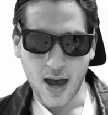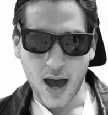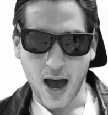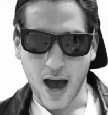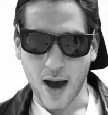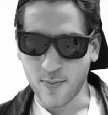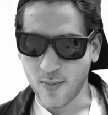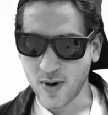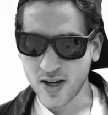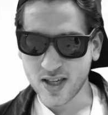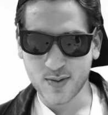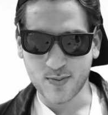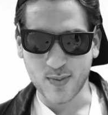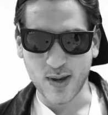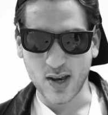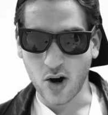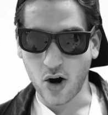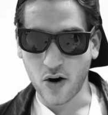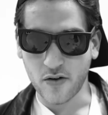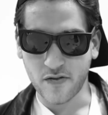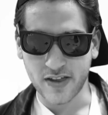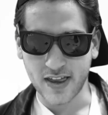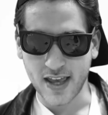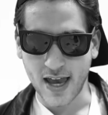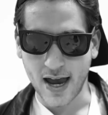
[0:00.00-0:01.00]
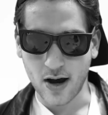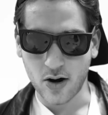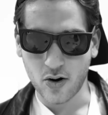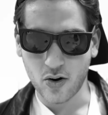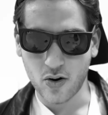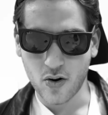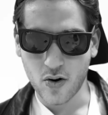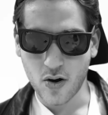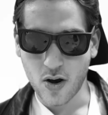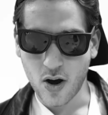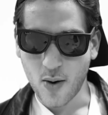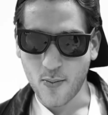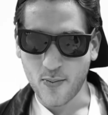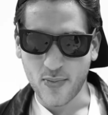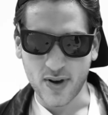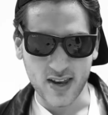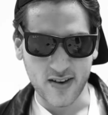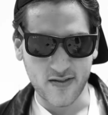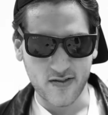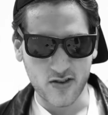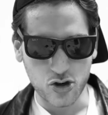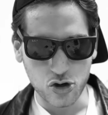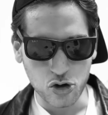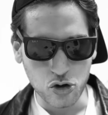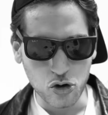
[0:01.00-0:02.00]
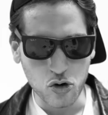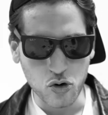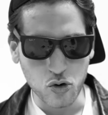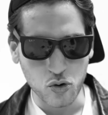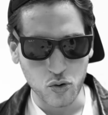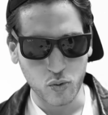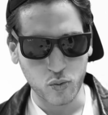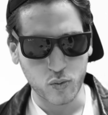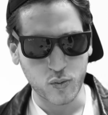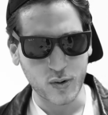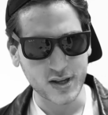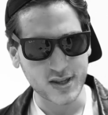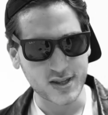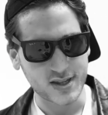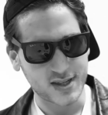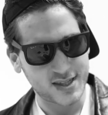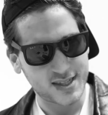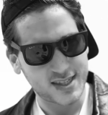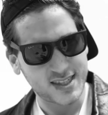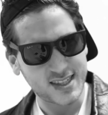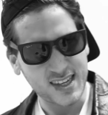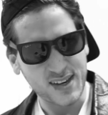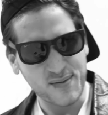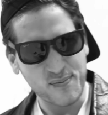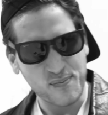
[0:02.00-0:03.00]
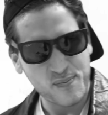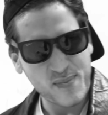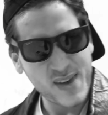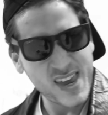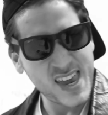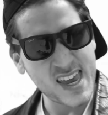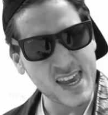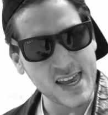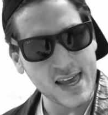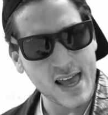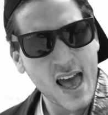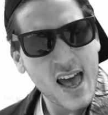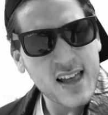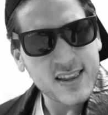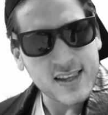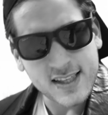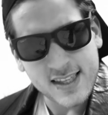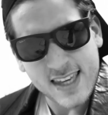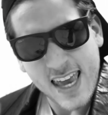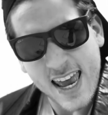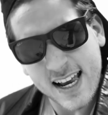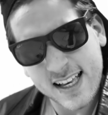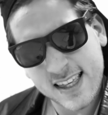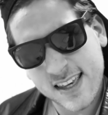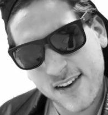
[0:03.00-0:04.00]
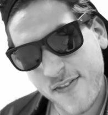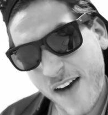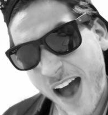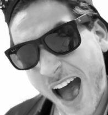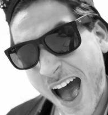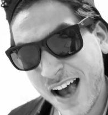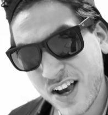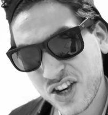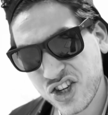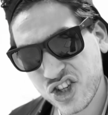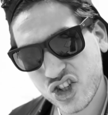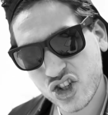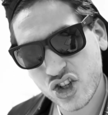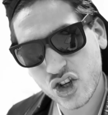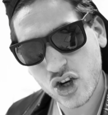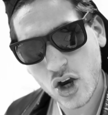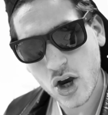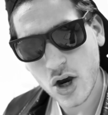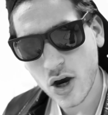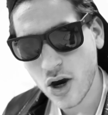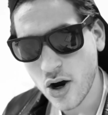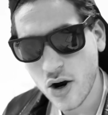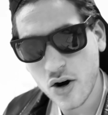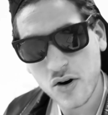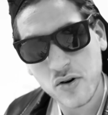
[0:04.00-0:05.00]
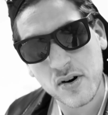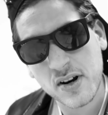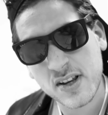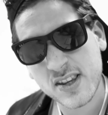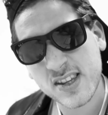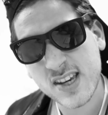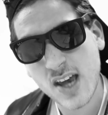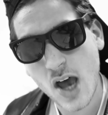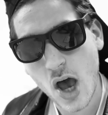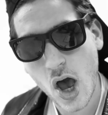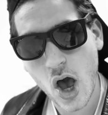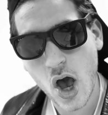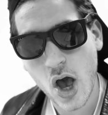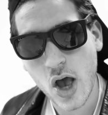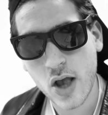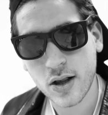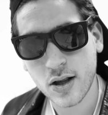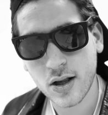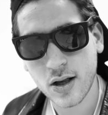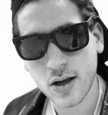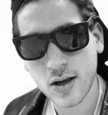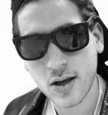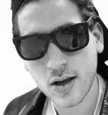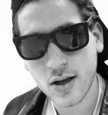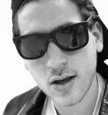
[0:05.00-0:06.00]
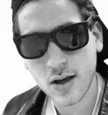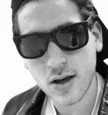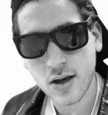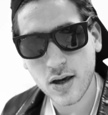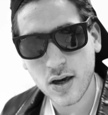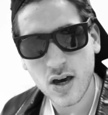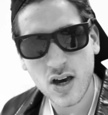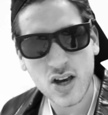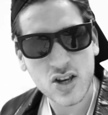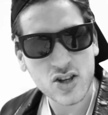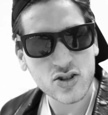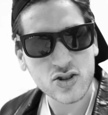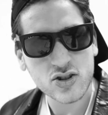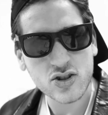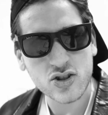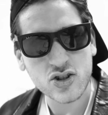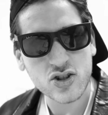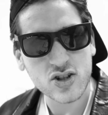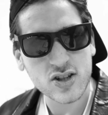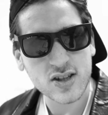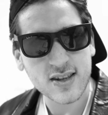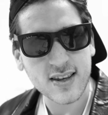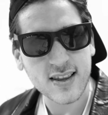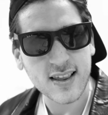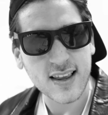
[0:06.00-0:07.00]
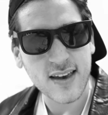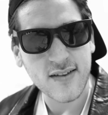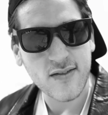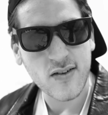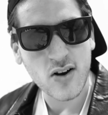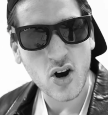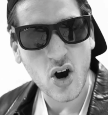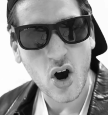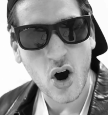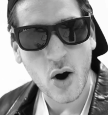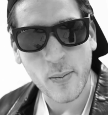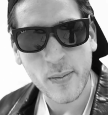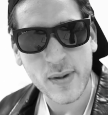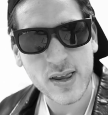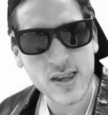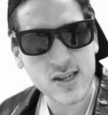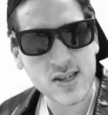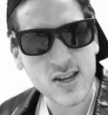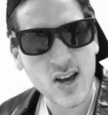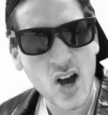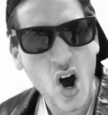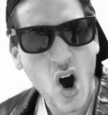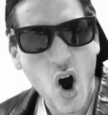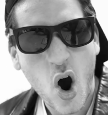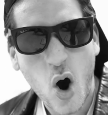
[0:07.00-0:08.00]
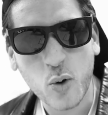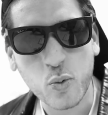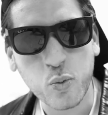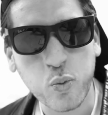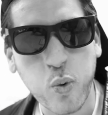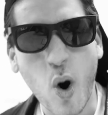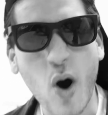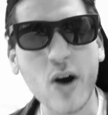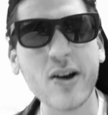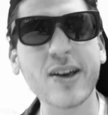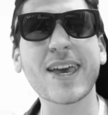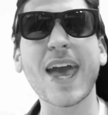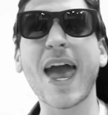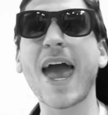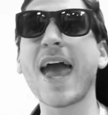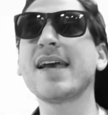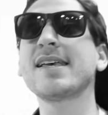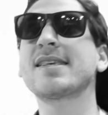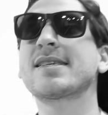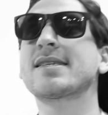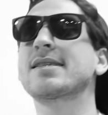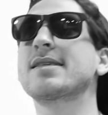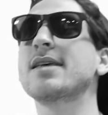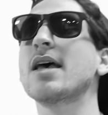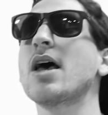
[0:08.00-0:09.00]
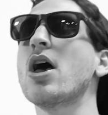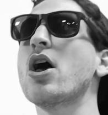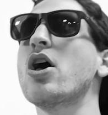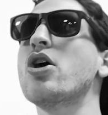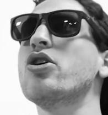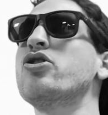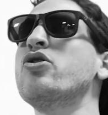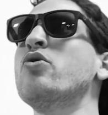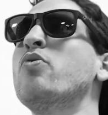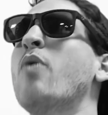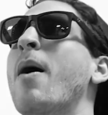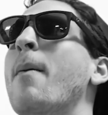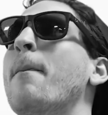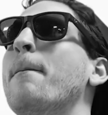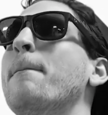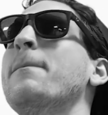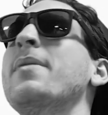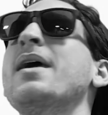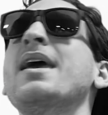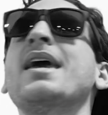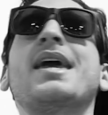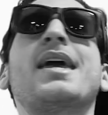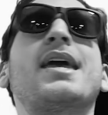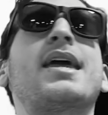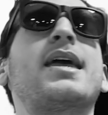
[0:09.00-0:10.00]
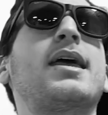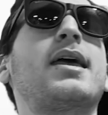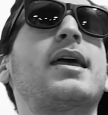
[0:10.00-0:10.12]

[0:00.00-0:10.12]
I must be off now, but if you want to see me, Detective Ash, return, just leave a comment on what case you want me